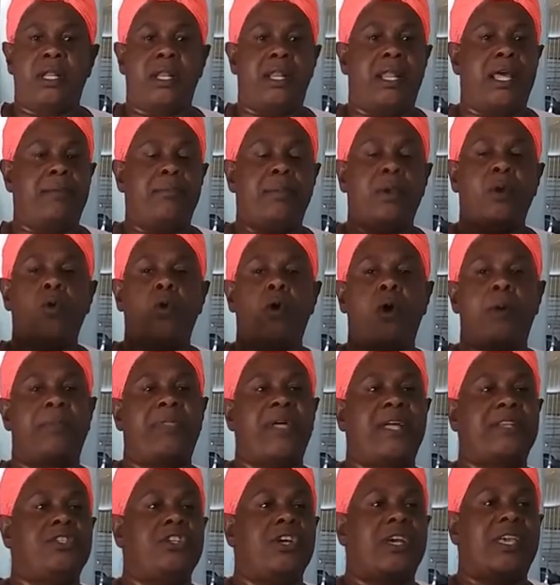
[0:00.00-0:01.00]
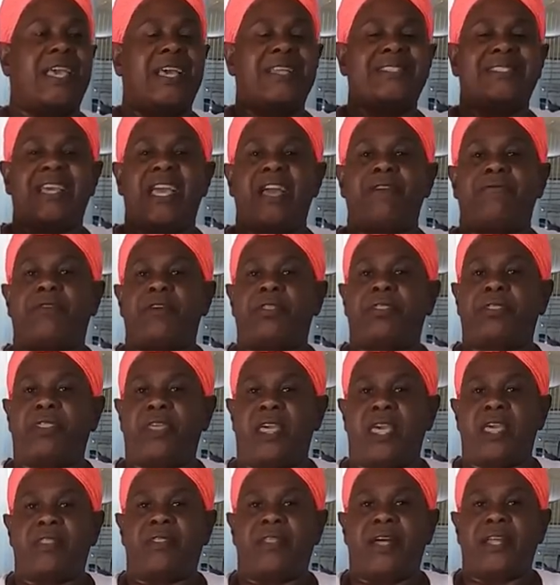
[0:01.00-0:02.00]
Let me hope that you get
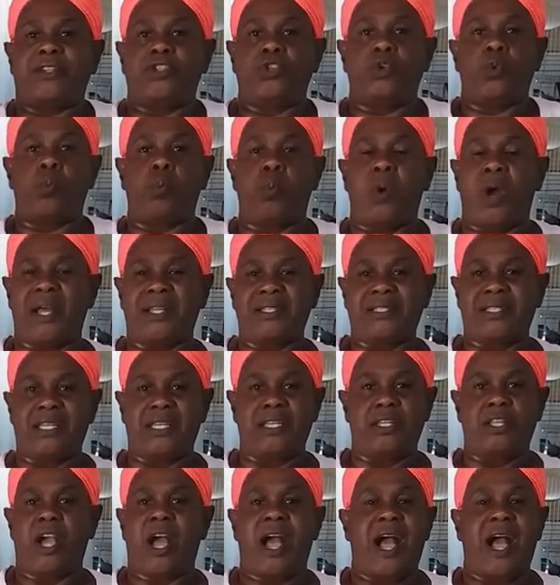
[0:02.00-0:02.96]
everything that you wanted,